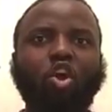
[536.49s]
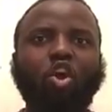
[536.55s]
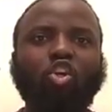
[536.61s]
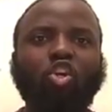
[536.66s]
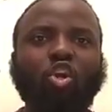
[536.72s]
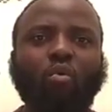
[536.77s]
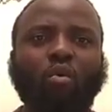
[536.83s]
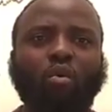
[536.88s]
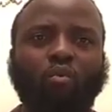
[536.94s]

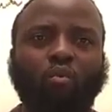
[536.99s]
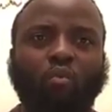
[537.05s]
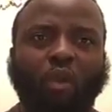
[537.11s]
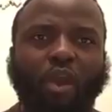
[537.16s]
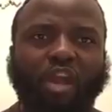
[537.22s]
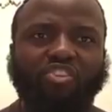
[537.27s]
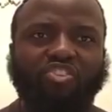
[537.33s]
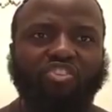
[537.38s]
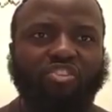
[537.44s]
you will
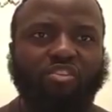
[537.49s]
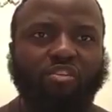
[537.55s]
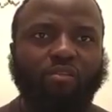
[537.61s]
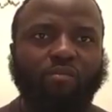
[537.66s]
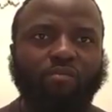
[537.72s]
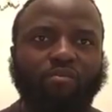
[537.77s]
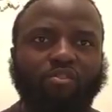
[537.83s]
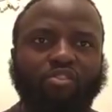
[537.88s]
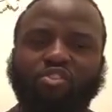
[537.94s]
wish
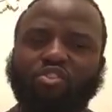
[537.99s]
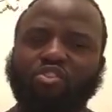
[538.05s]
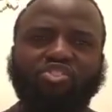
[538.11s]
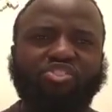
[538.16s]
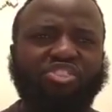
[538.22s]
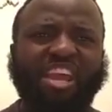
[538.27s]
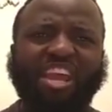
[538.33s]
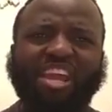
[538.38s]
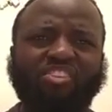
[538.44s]
to
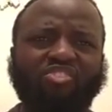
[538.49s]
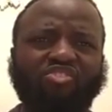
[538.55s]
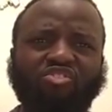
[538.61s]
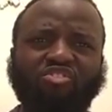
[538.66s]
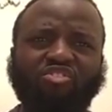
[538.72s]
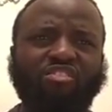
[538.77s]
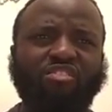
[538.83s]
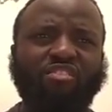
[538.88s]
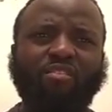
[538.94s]

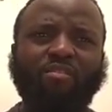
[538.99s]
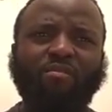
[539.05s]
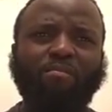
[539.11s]
change